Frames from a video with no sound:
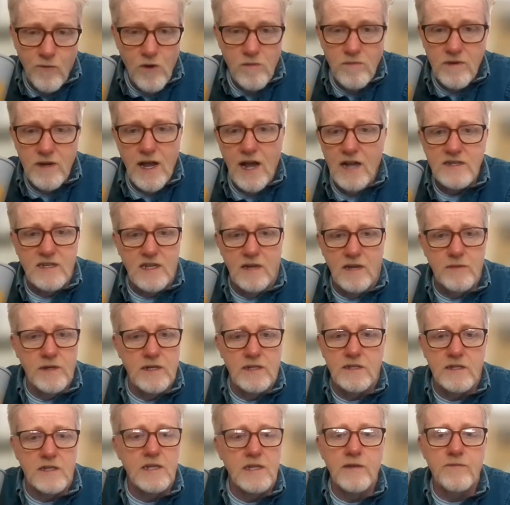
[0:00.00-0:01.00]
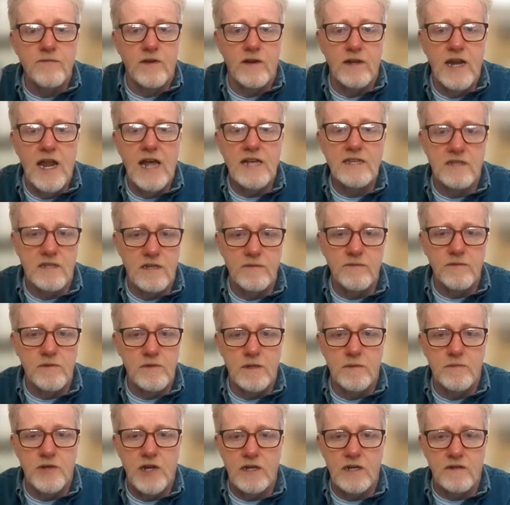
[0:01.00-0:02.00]
form of content, but it's a different it has a different
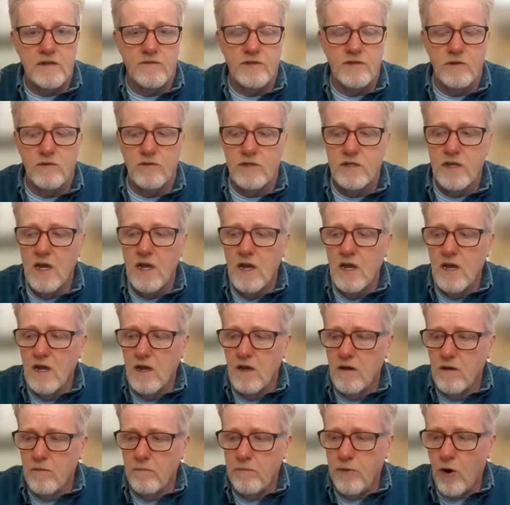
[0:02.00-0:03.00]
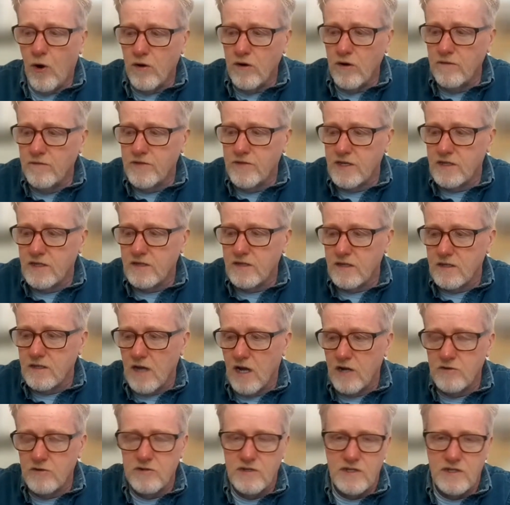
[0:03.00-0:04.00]
objective. So it's part of this is
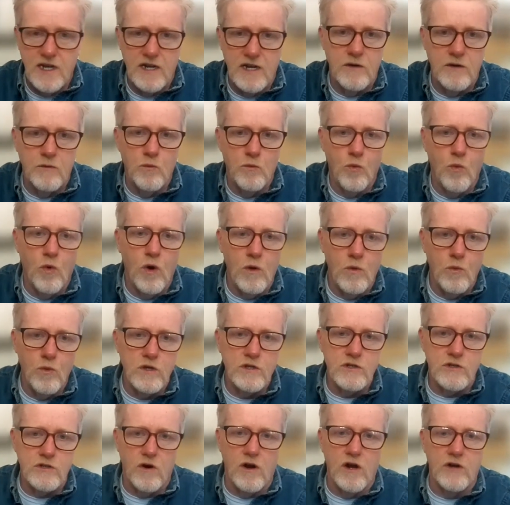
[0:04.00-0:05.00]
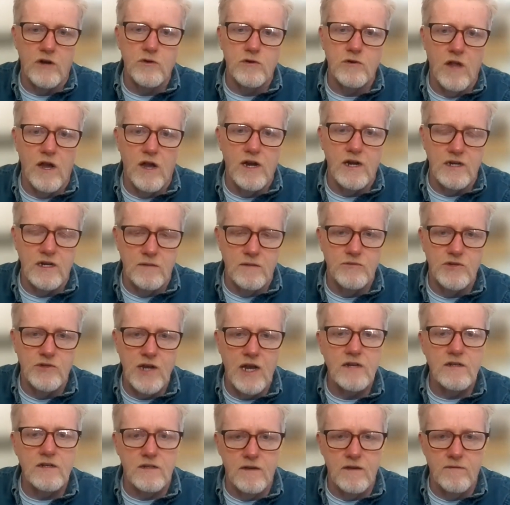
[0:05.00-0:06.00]
understanding what was your underlying
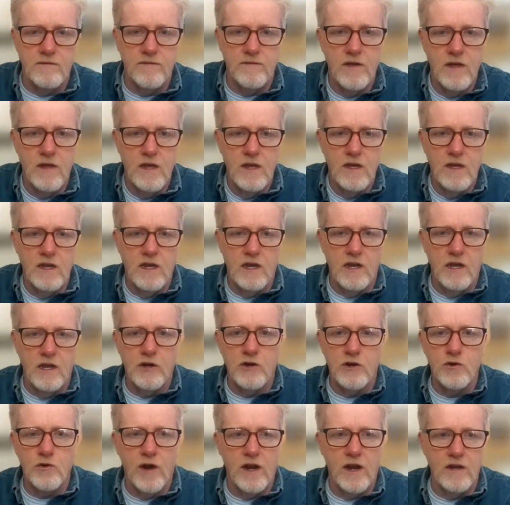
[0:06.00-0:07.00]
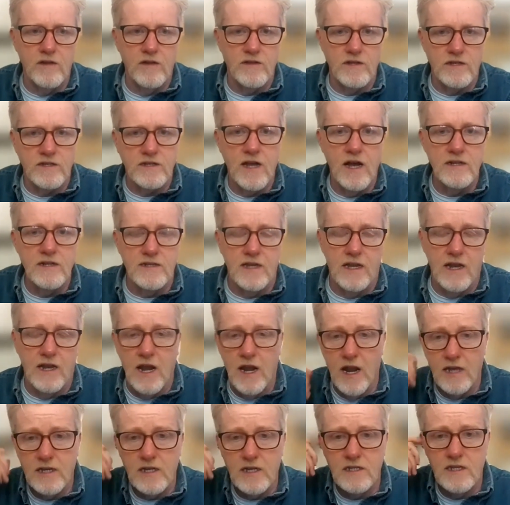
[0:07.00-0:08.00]
objective in creating this content.
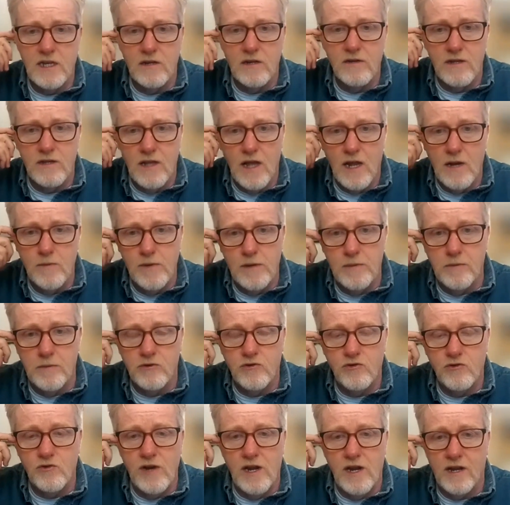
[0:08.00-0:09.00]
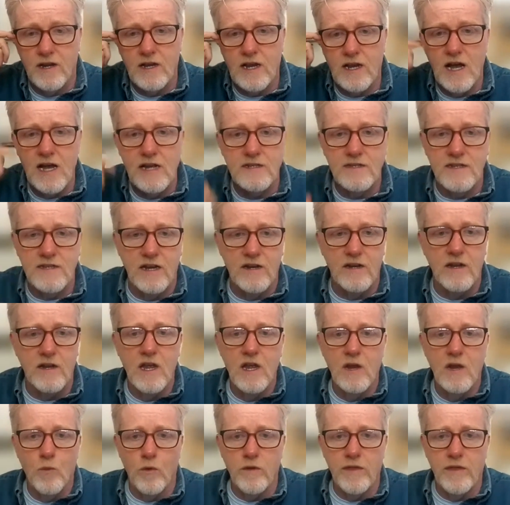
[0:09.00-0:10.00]
And I can tell you a lot of people create content
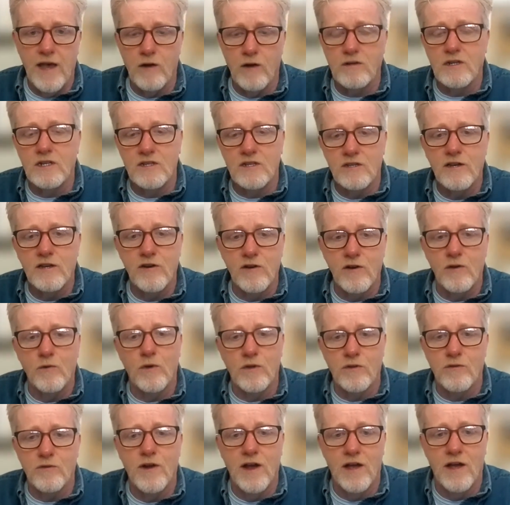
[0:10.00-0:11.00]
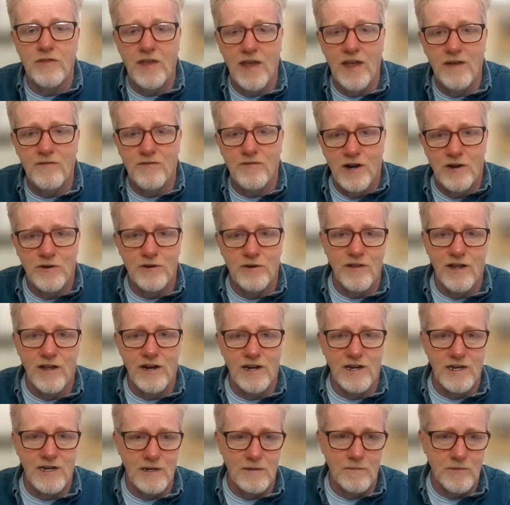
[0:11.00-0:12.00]
without considering whether or not they have an
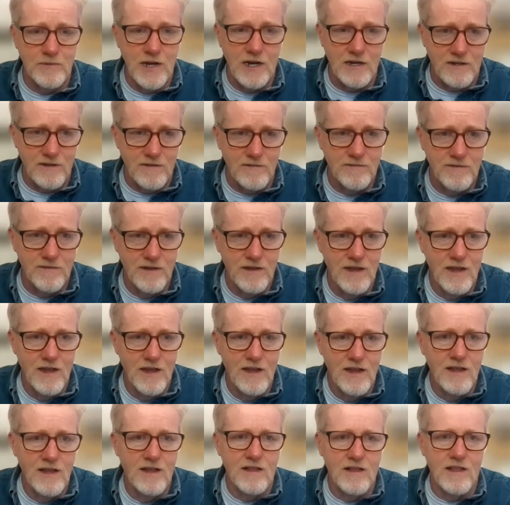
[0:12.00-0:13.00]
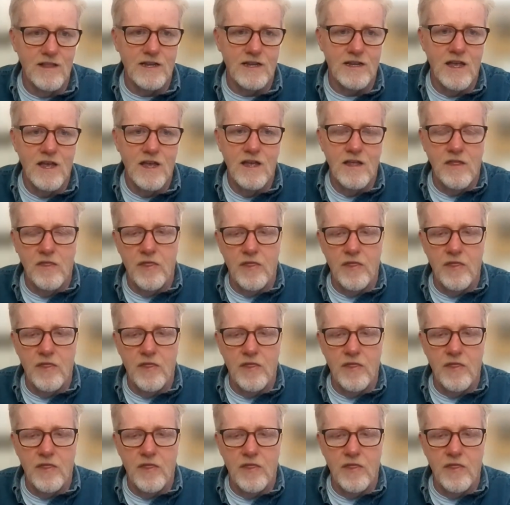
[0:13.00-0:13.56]
underlying objective. Like, they,